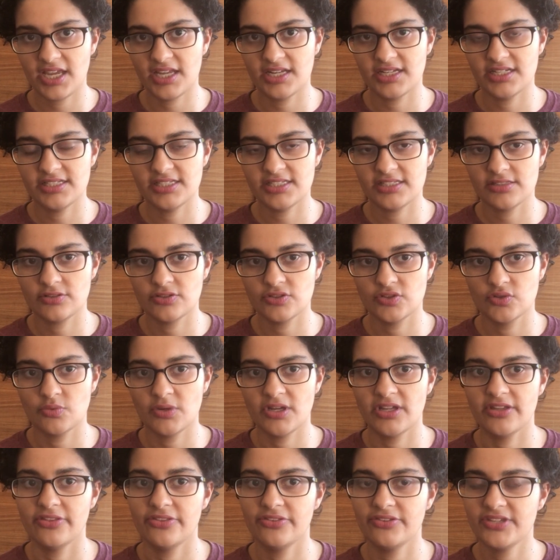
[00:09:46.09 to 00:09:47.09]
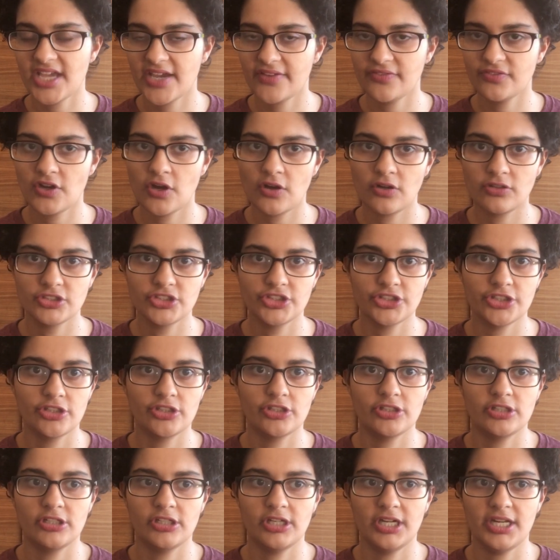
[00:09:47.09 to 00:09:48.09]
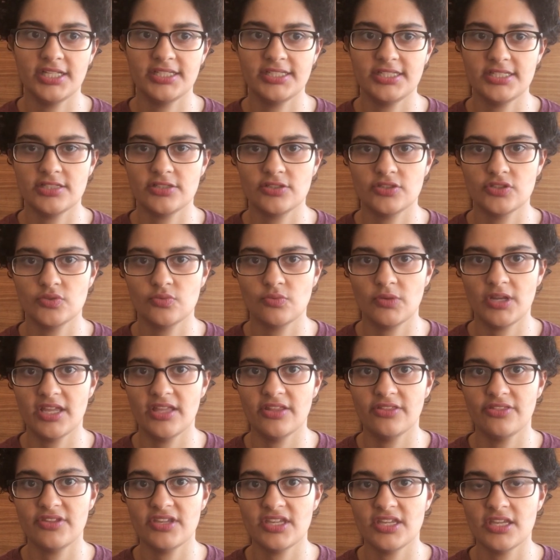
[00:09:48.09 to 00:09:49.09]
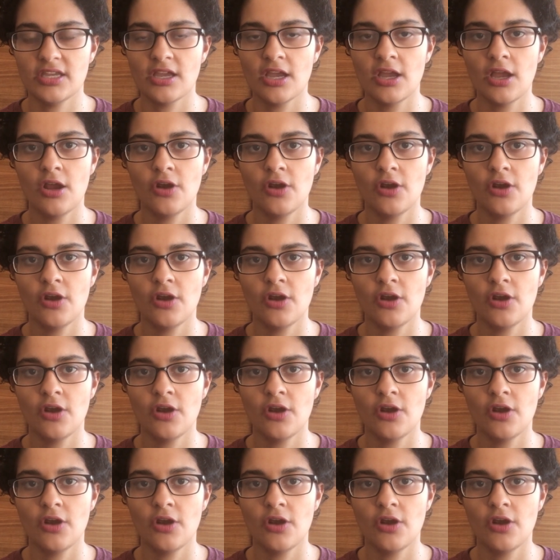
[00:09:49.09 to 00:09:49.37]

and it deals with deaf culture, it deals with the